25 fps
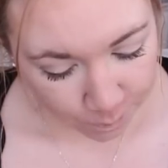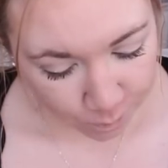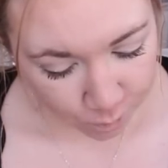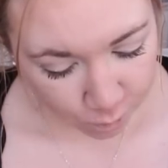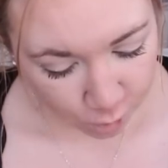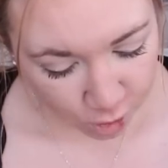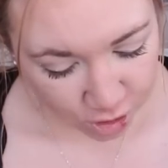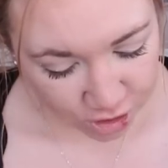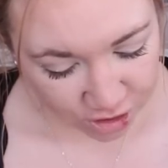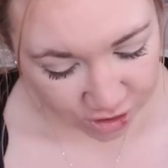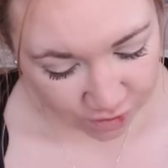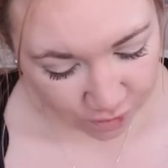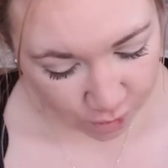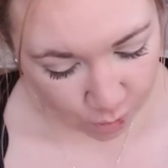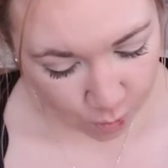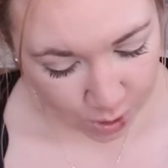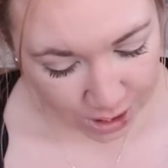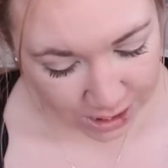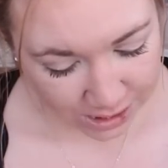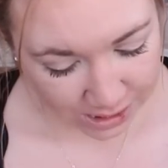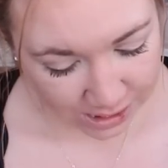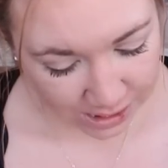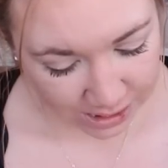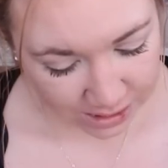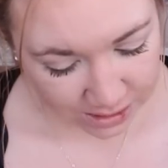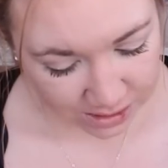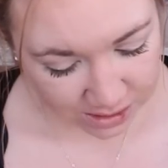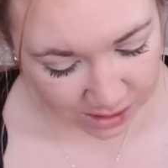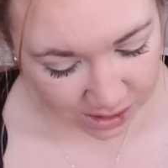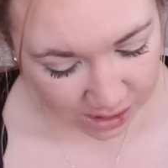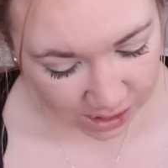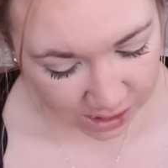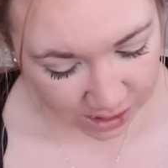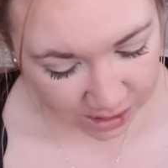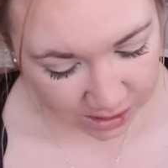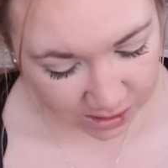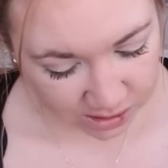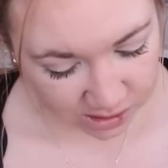whichever one of these
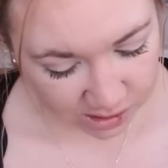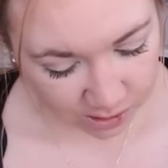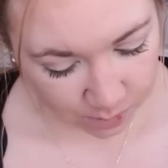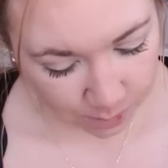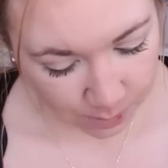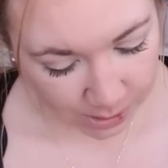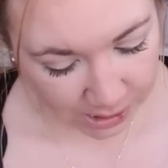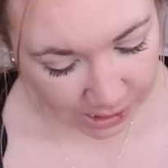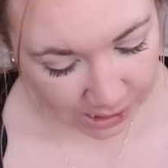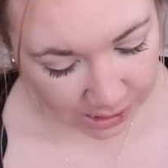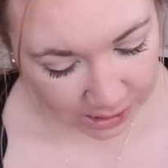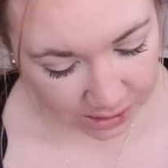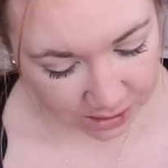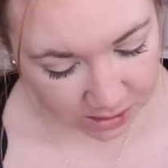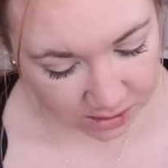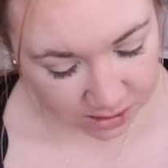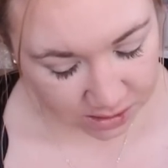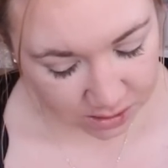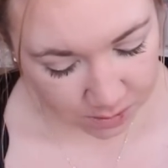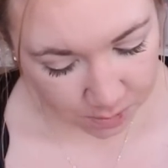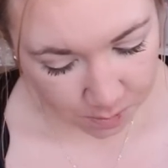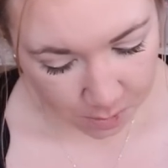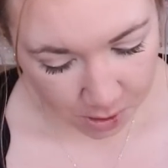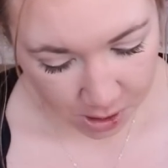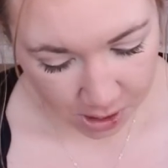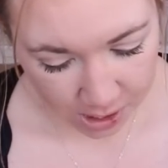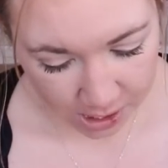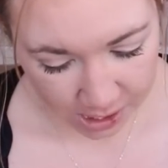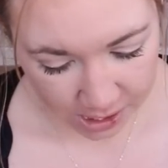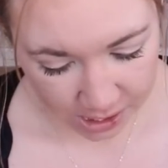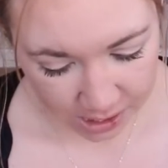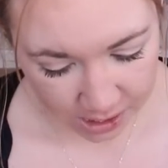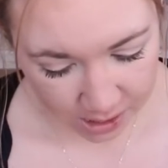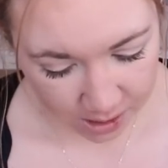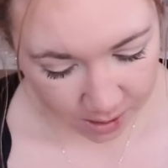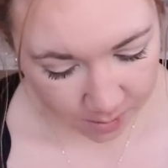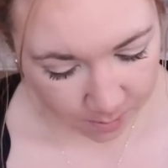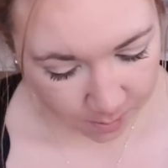things means
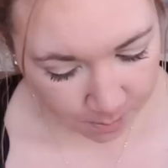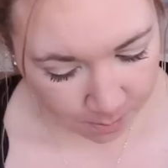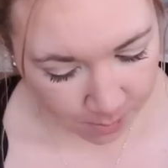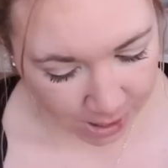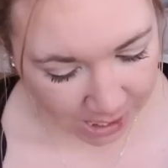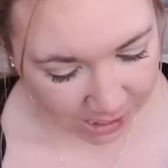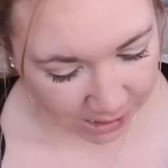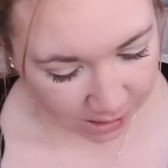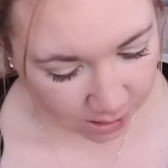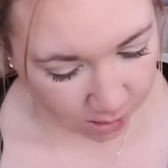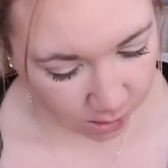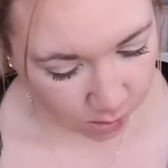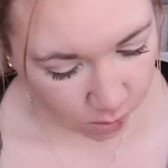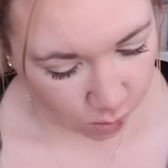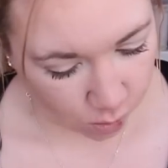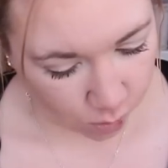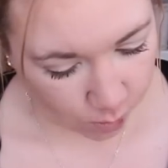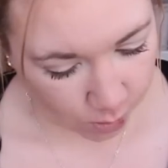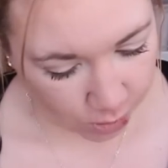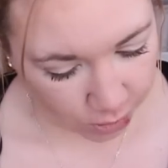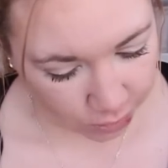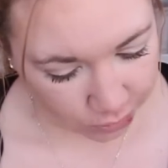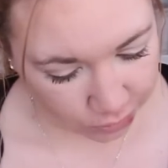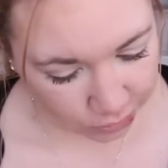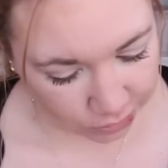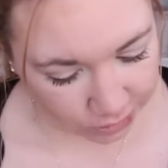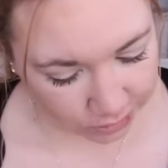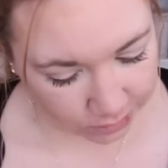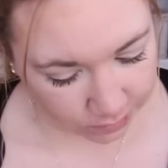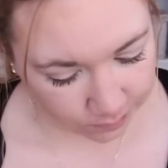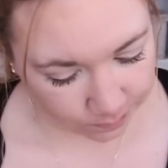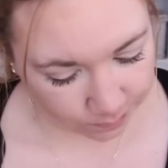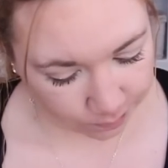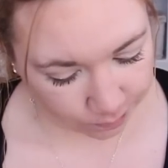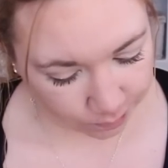my male hormones.